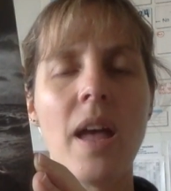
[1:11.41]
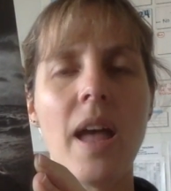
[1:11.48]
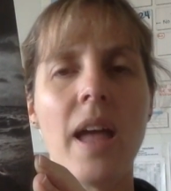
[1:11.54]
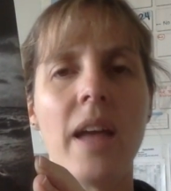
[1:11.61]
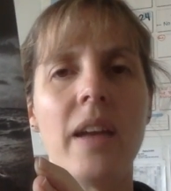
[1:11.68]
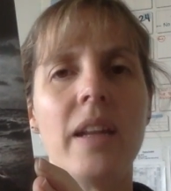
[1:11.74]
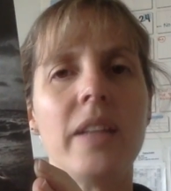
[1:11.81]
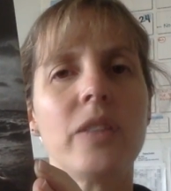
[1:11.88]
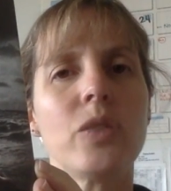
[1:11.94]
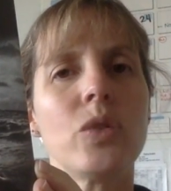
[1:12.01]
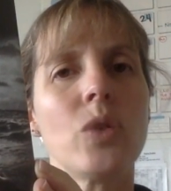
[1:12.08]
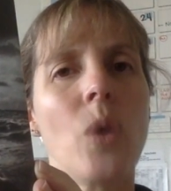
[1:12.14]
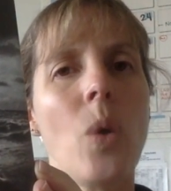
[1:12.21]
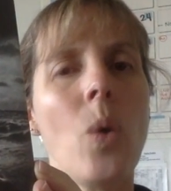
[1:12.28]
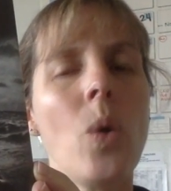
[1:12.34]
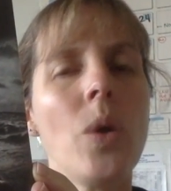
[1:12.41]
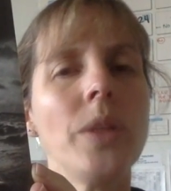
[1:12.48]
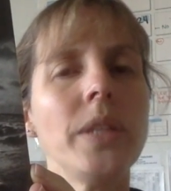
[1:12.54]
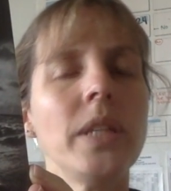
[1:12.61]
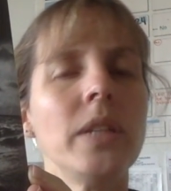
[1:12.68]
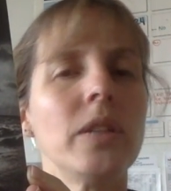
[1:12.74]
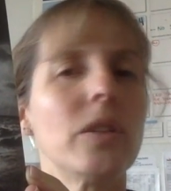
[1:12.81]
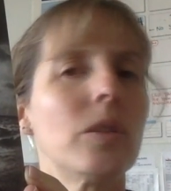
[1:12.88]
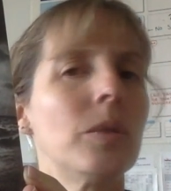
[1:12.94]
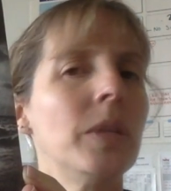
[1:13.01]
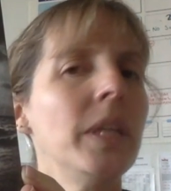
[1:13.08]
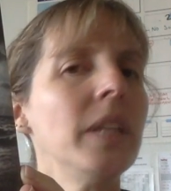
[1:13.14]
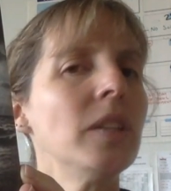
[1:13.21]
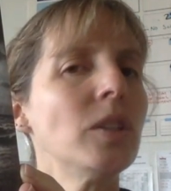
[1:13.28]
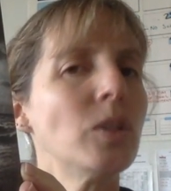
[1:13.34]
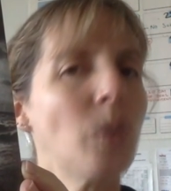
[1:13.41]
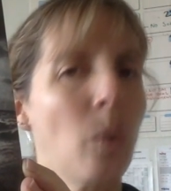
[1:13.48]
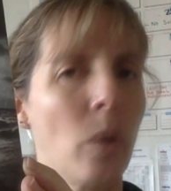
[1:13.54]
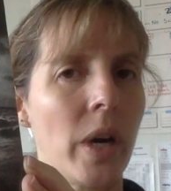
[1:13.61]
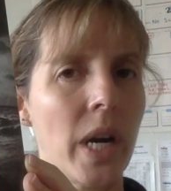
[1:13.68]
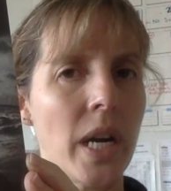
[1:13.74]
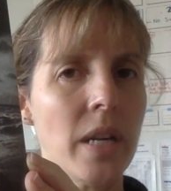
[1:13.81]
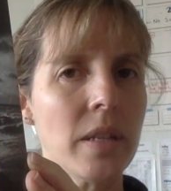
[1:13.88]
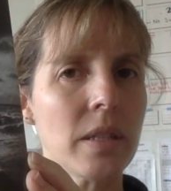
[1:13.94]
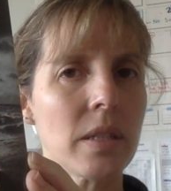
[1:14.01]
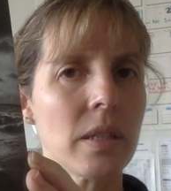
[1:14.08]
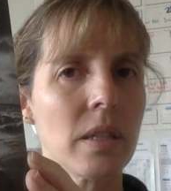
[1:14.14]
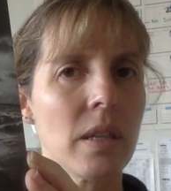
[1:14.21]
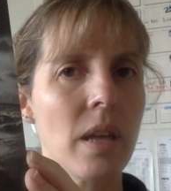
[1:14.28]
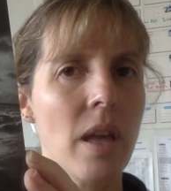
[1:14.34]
And it's told in three stories